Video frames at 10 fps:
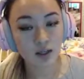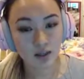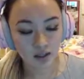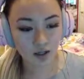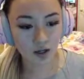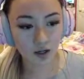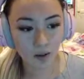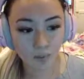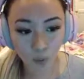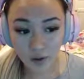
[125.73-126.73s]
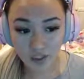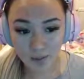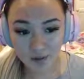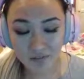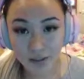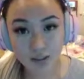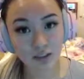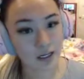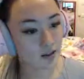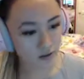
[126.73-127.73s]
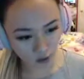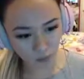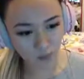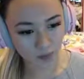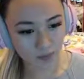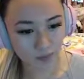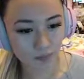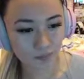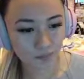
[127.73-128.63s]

the board game events to get to know more people.